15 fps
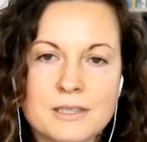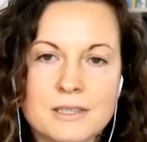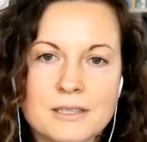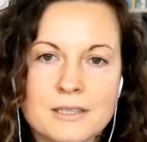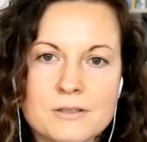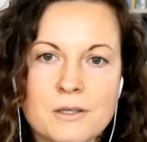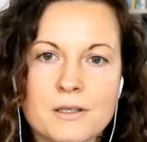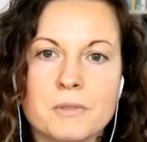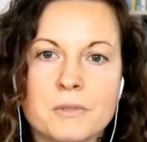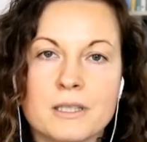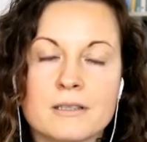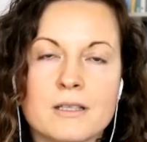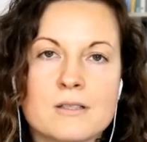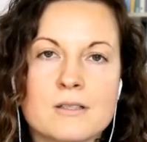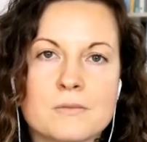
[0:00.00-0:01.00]
mm. right? to our
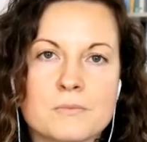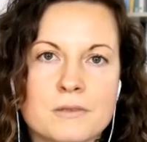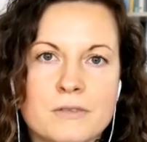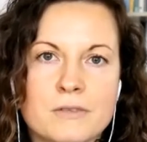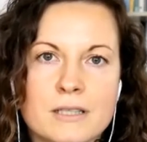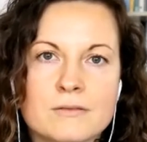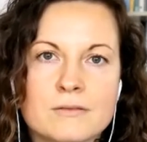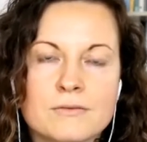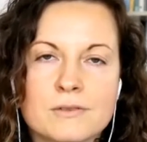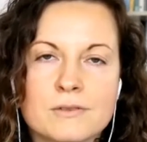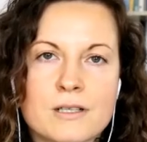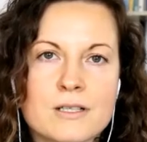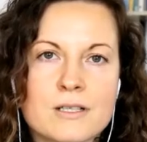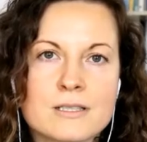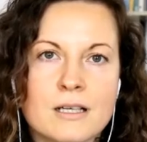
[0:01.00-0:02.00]
ability to provide
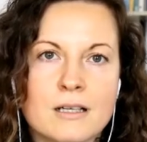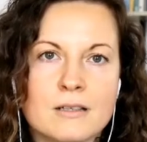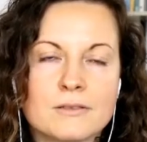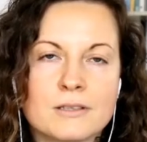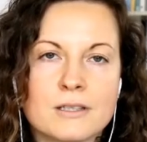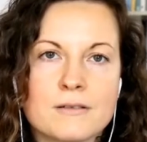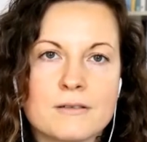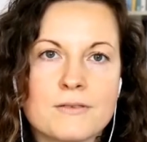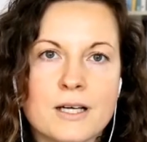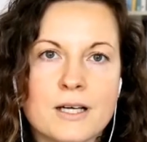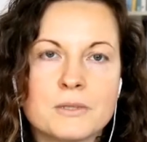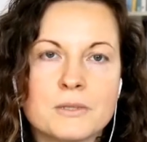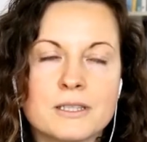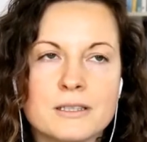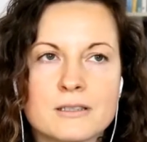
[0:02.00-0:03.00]
for ourselves and our
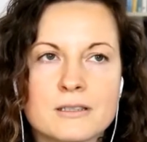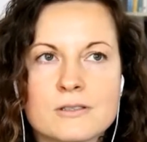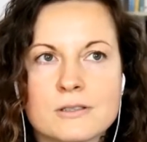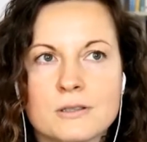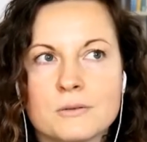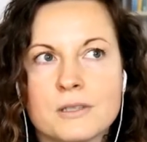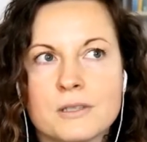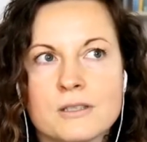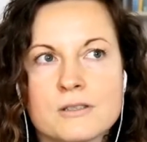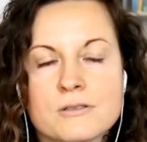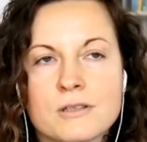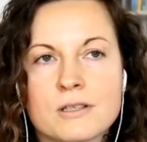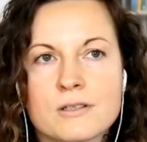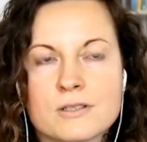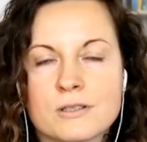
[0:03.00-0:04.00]
family. And so
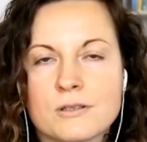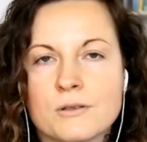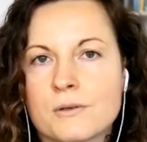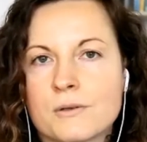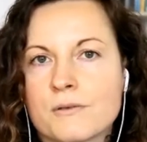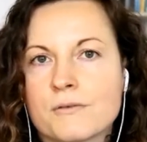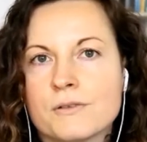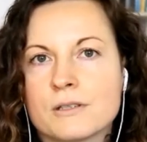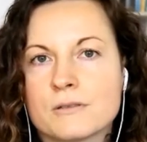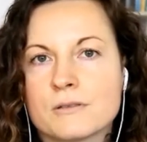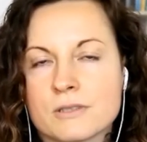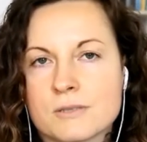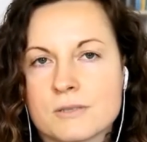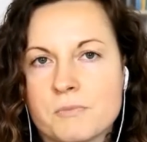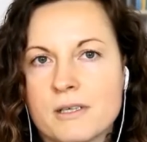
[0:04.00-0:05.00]
it triggers a core
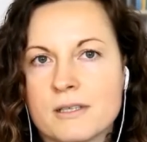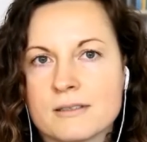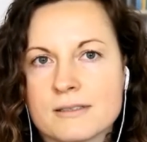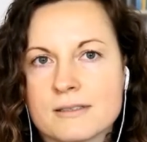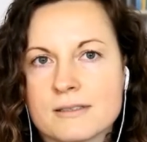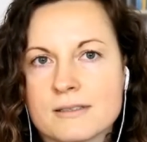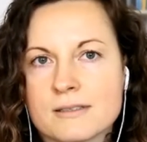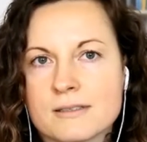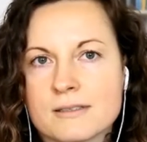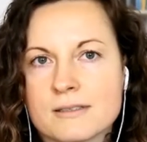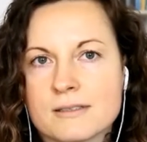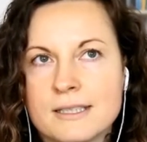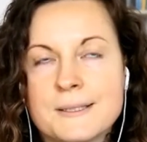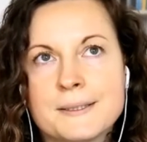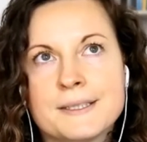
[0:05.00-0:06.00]
fear response
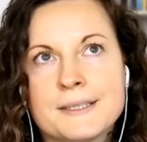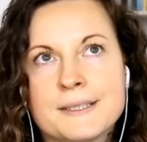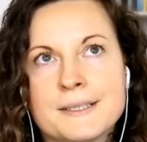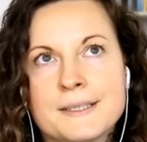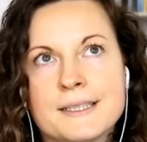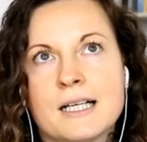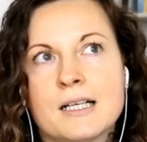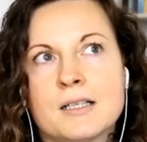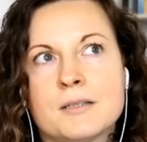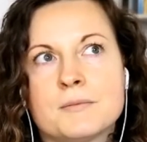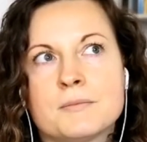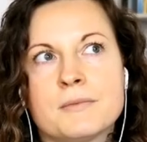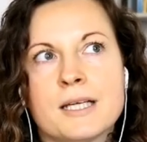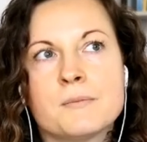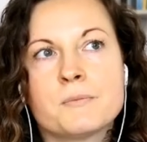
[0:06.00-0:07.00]

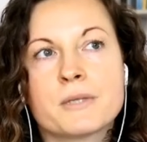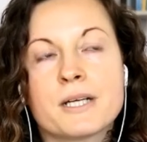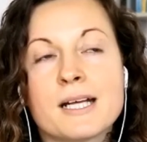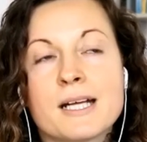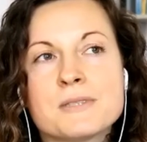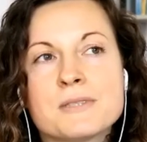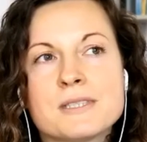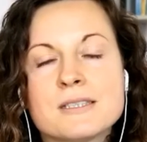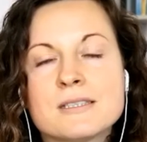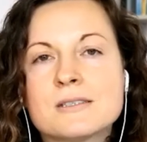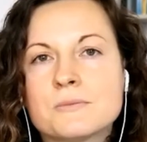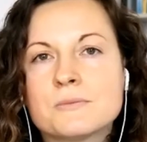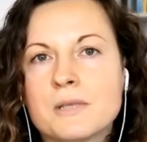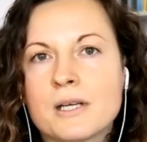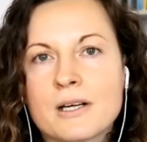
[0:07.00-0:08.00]
um, and perhaps
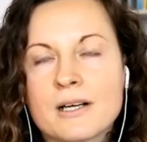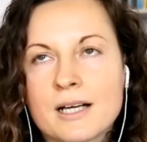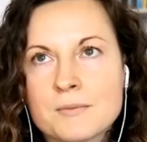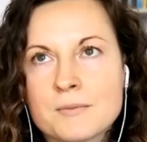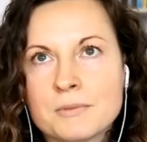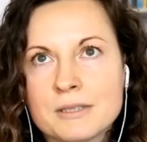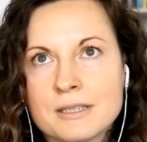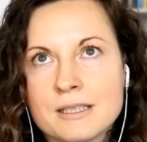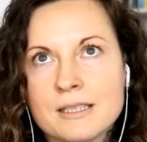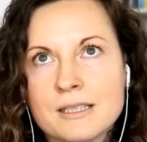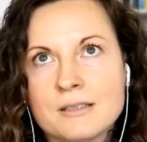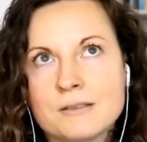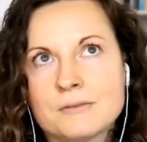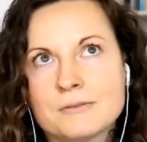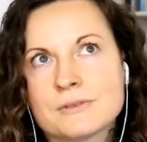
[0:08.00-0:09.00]
this is where i
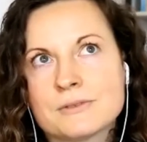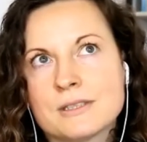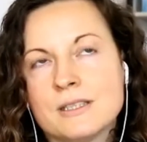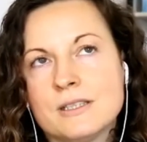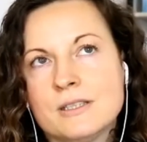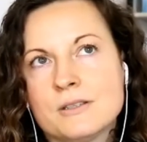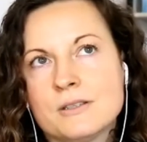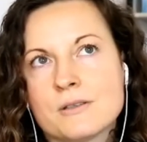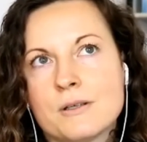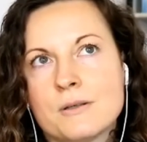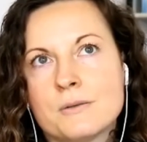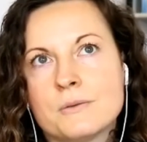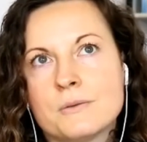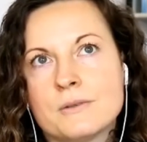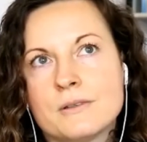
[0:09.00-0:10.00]
believe you
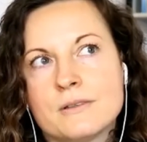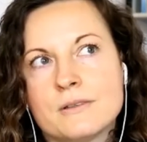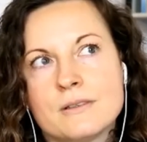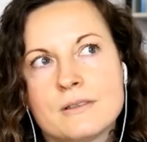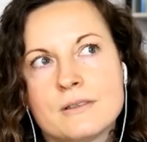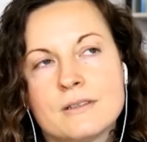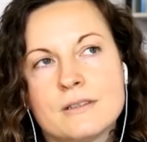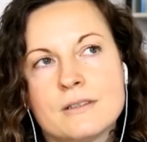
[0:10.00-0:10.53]
know